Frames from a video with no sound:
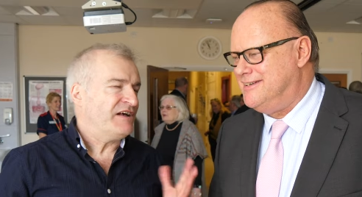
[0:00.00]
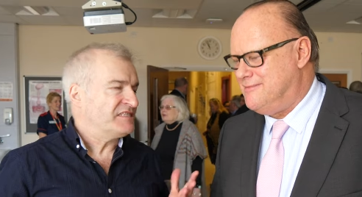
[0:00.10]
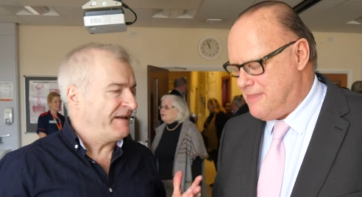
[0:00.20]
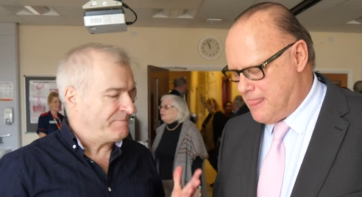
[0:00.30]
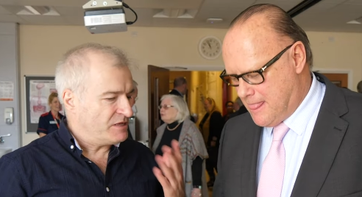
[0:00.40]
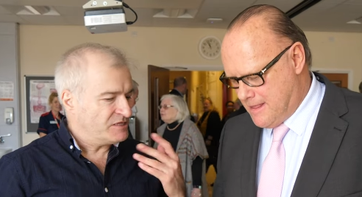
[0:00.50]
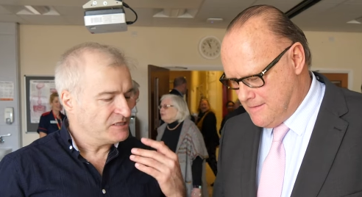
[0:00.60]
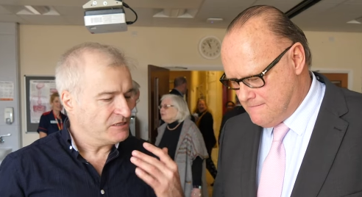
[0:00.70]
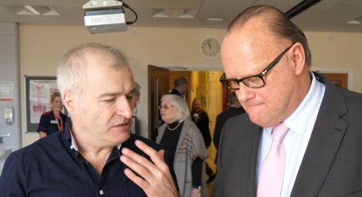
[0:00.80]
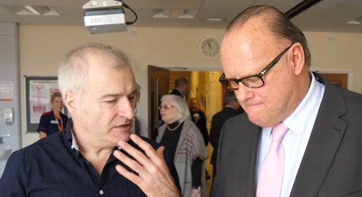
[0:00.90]
Speaker 1: fascinating.
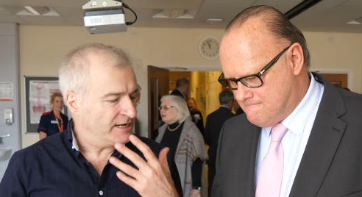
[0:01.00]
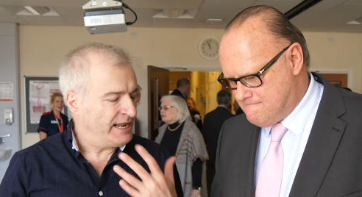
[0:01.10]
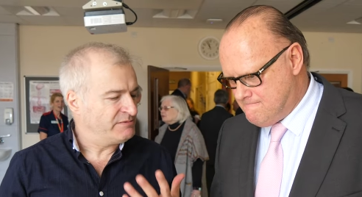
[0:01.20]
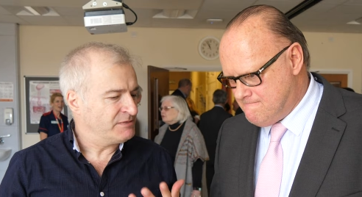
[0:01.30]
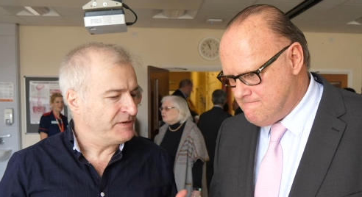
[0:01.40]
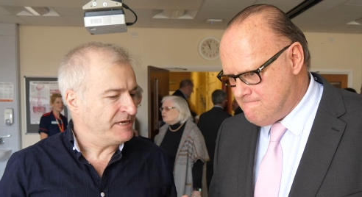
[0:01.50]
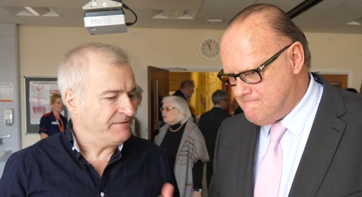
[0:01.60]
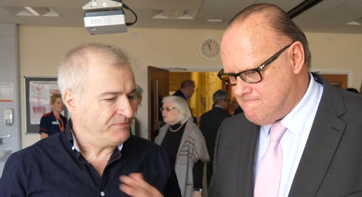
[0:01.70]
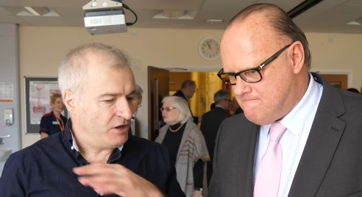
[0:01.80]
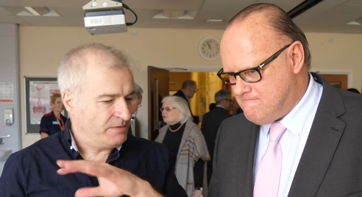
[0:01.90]
This is claimed to
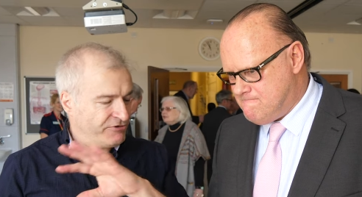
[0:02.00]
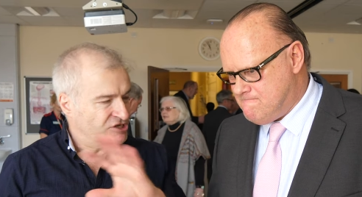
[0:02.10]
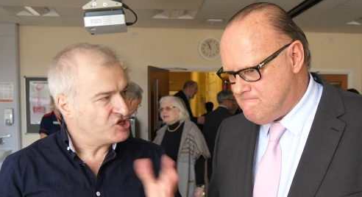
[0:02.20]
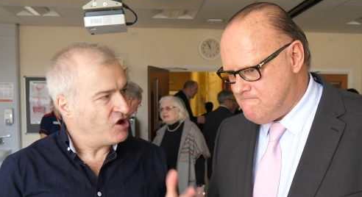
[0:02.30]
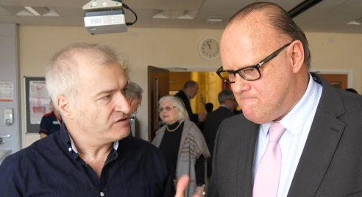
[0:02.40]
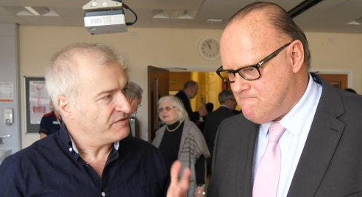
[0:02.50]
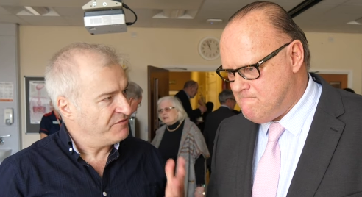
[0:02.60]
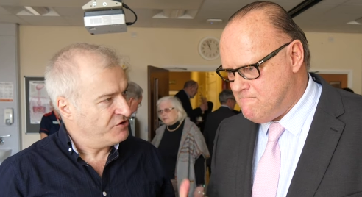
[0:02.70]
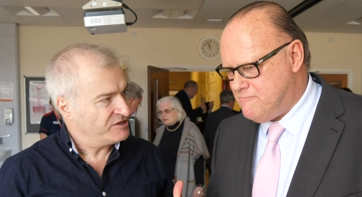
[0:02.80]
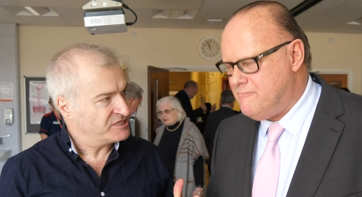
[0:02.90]
be a British Isles
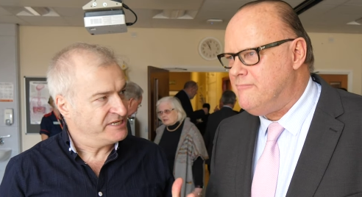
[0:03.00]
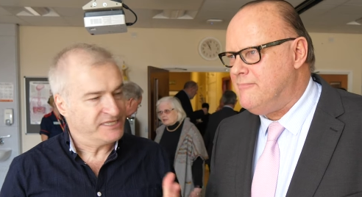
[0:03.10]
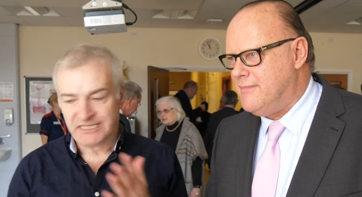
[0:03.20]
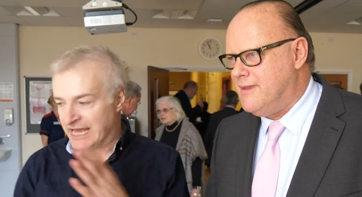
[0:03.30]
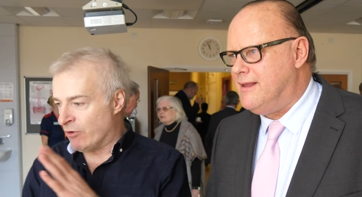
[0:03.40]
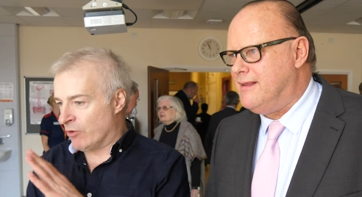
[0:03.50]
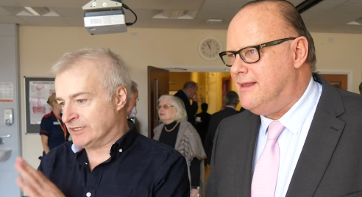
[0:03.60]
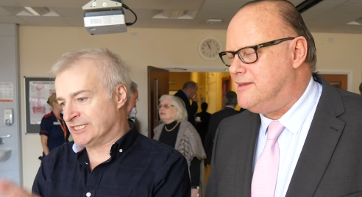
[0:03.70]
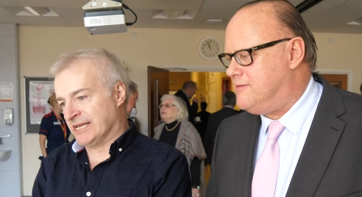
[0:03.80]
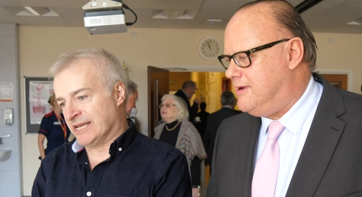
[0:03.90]
first here today, what
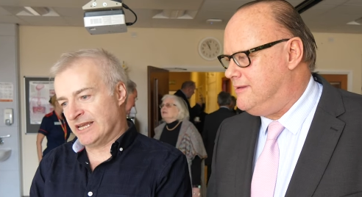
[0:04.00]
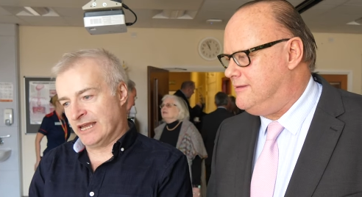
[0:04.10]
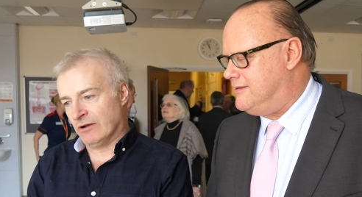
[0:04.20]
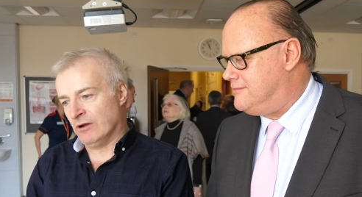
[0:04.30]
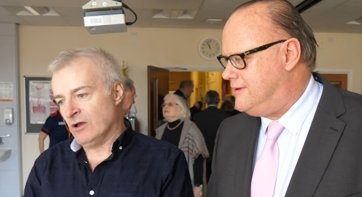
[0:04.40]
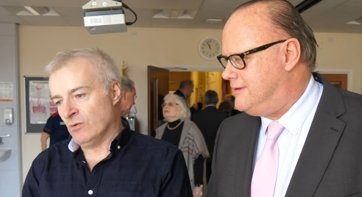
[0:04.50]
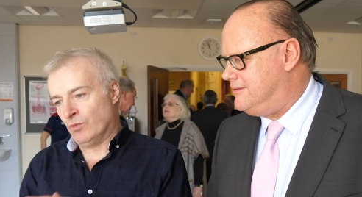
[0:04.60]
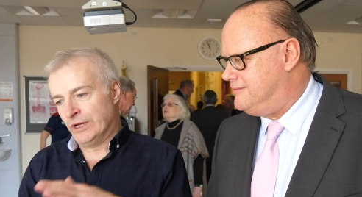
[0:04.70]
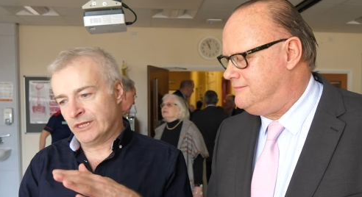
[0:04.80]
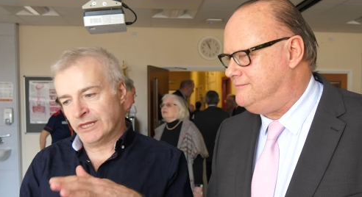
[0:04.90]
we're that's seeing right, here
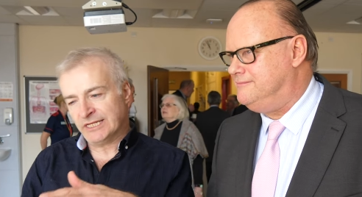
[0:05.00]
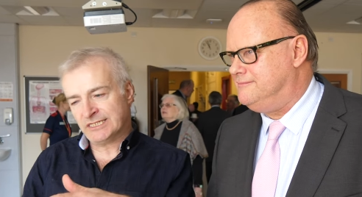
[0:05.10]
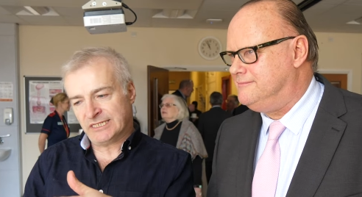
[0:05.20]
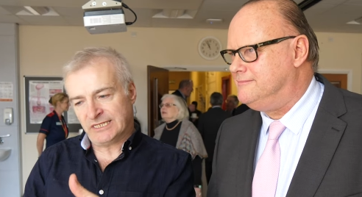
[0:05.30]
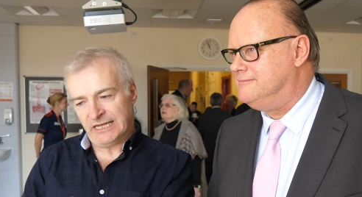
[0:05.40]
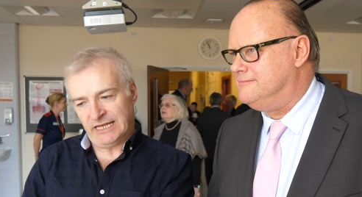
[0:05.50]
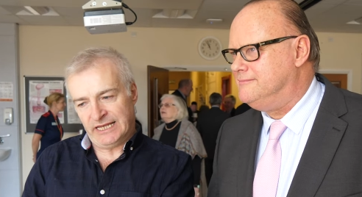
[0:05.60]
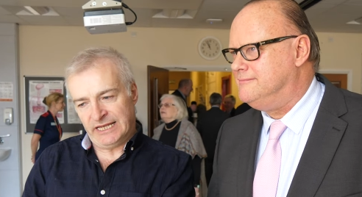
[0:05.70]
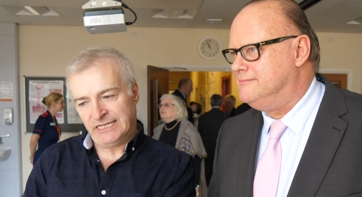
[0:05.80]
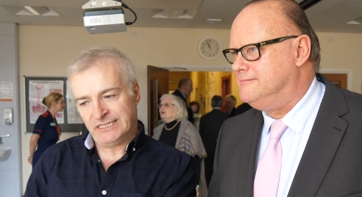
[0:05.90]
right. with this
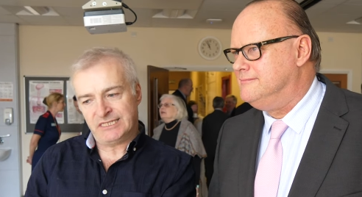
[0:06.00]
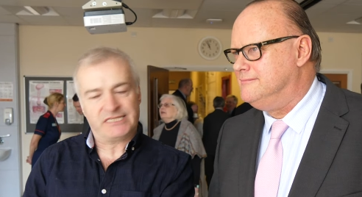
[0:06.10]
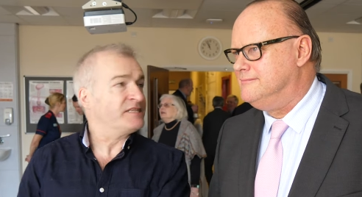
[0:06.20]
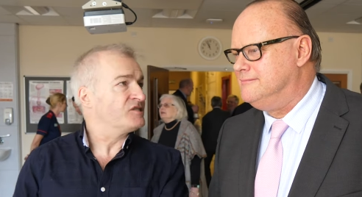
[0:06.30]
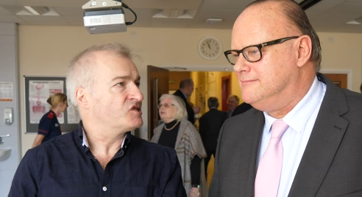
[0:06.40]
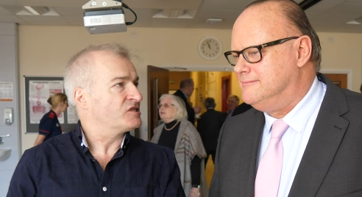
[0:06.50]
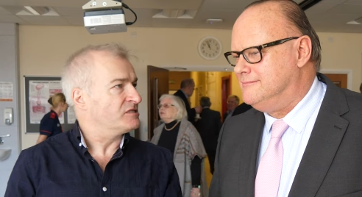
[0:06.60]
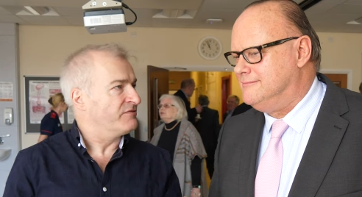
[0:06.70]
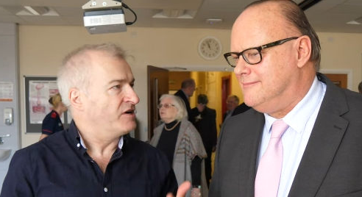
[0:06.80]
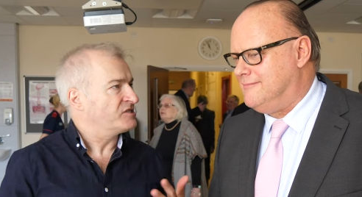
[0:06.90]

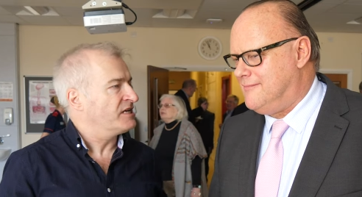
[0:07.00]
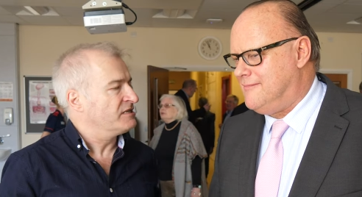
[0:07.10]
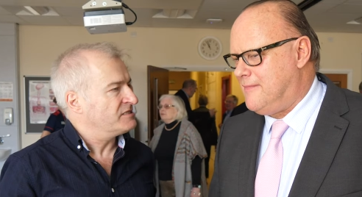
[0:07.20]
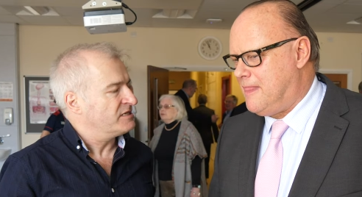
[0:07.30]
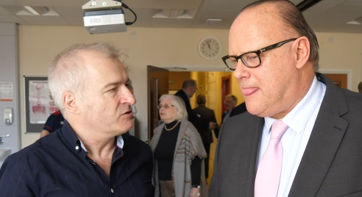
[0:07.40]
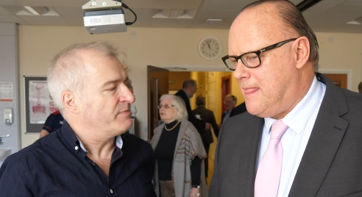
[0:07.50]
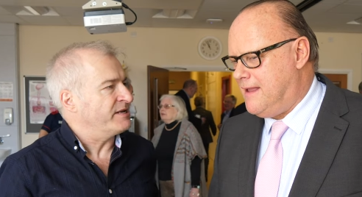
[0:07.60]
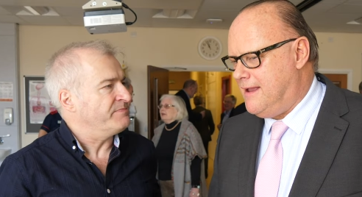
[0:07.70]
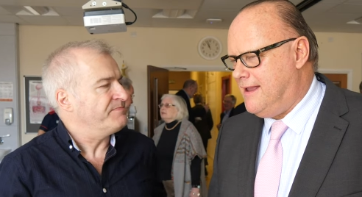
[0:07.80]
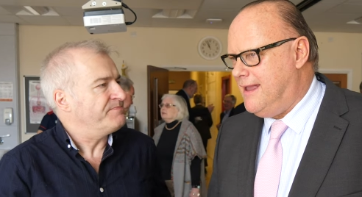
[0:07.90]
EarlySense device. Tell, tell us all
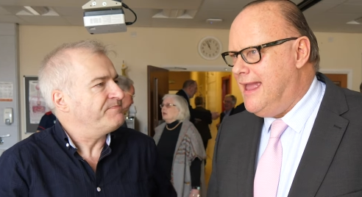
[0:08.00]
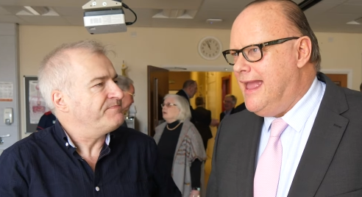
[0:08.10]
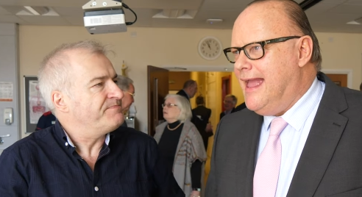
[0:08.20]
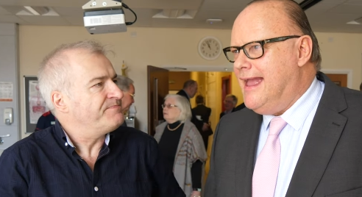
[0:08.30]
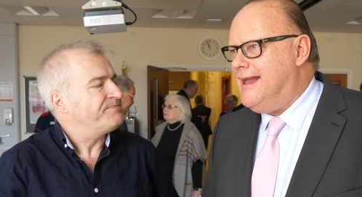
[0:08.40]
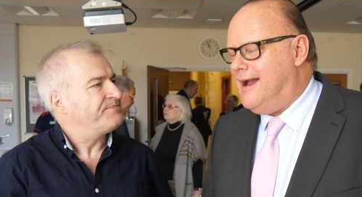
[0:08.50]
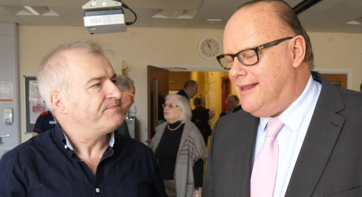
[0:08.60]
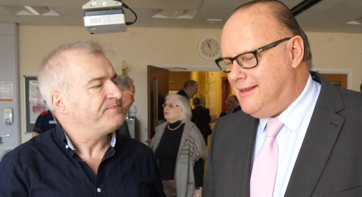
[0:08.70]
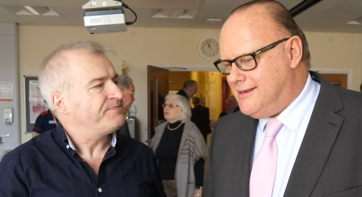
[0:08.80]
about it. Yeah, it